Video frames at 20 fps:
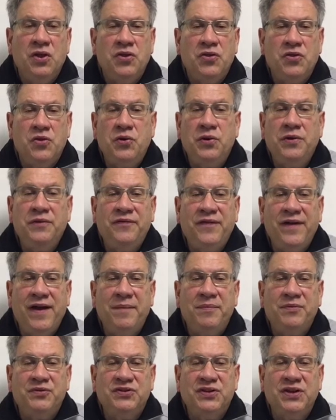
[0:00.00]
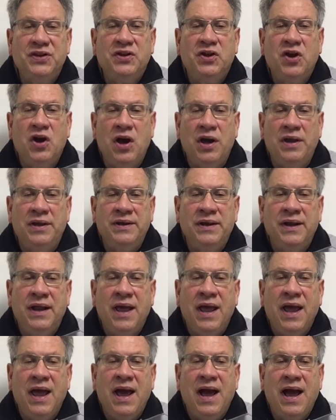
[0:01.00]
35% cotton,
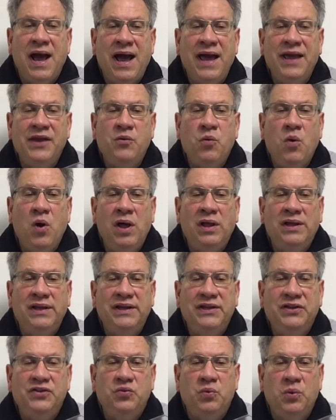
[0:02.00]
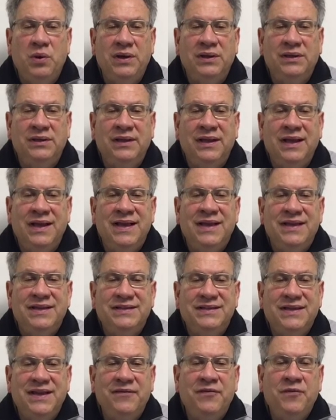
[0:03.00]
high quality twill,
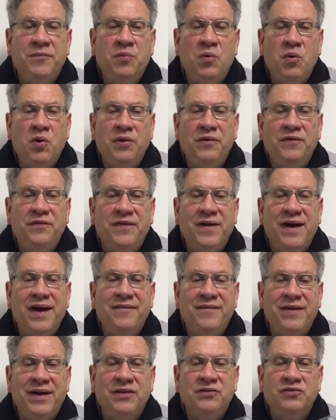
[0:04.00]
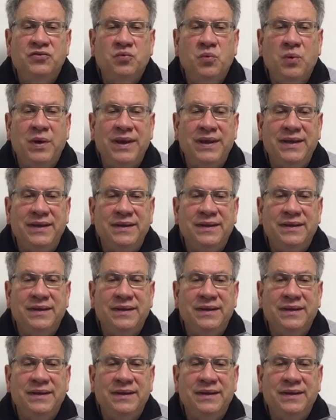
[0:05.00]
7.5 ounce weight.